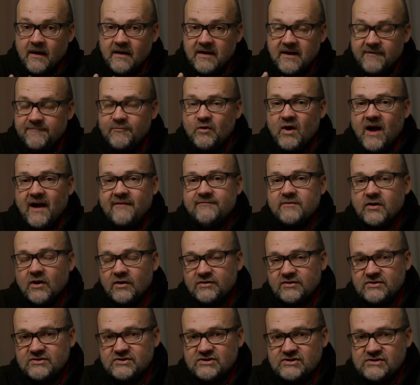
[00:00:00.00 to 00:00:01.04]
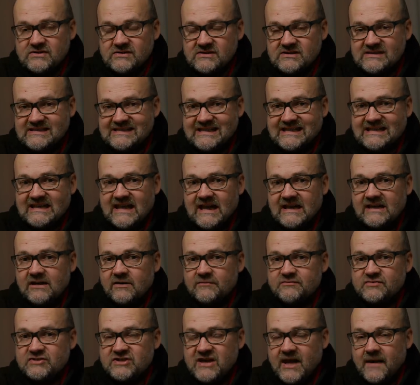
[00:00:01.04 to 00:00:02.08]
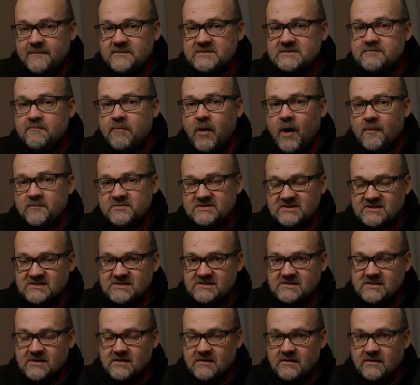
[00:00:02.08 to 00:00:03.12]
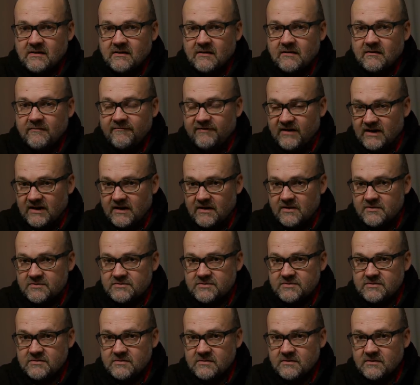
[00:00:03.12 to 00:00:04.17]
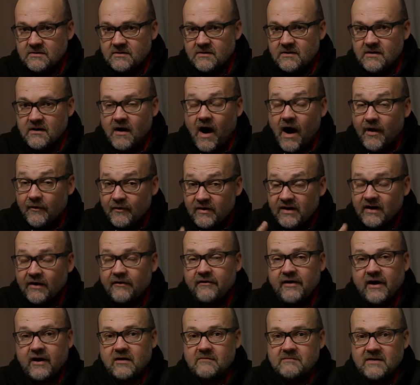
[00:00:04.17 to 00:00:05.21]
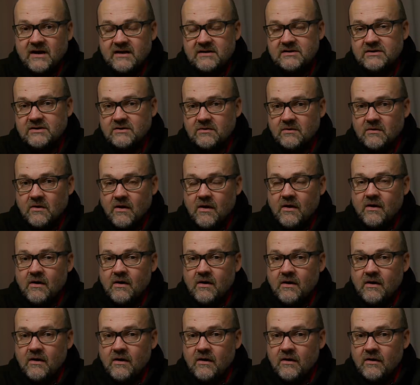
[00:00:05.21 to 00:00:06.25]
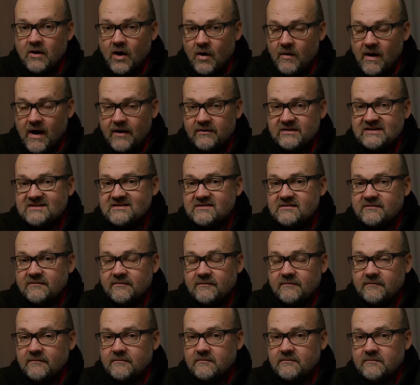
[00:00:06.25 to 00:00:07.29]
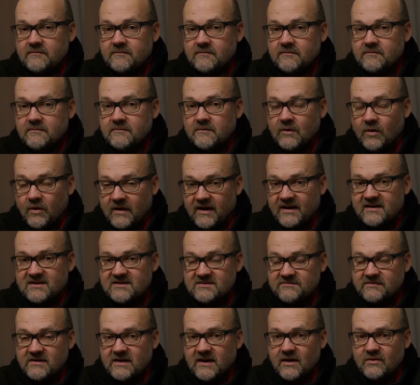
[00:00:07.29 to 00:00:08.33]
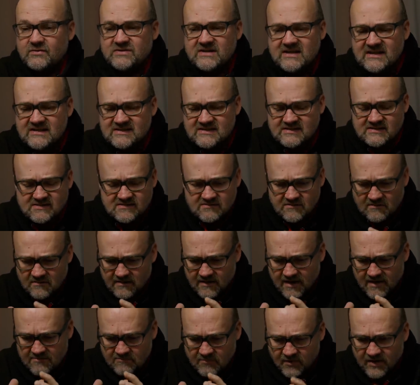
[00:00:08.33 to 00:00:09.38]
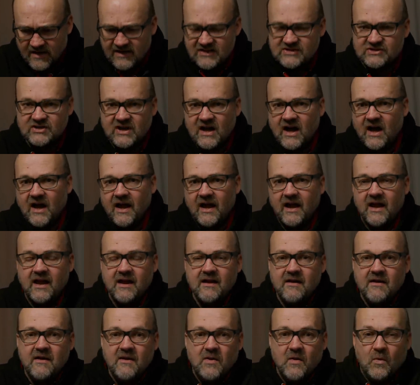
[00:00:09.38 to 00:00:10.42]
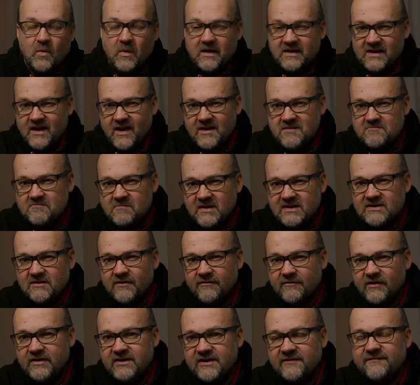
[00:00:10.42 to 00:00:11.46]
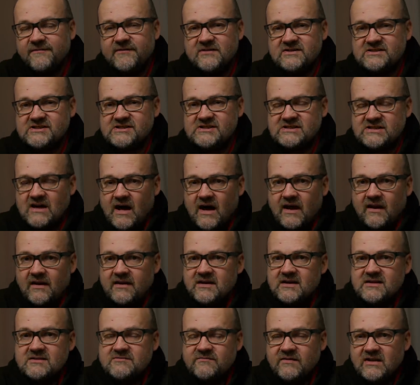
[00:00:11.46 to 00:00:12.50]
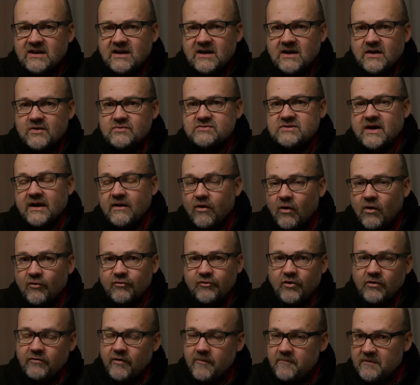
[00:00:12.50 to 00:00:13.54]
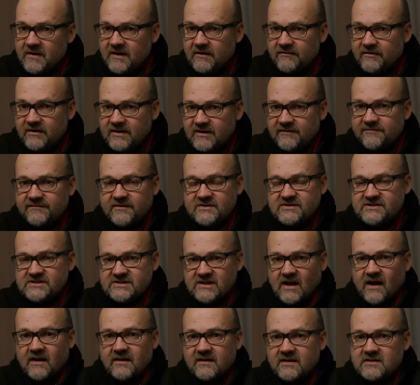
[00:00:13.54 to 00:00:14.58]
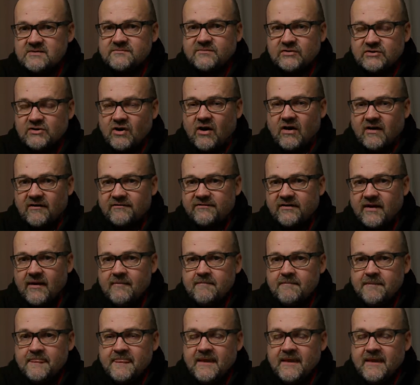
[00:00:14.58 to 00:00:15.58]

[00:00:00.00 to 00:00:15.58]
If you have not seen any of James Popsys' videos, I really recommend you go out and look at his videos. He's a British guy with a bit of a different style in his videos, and also a bit of a different style in his photography.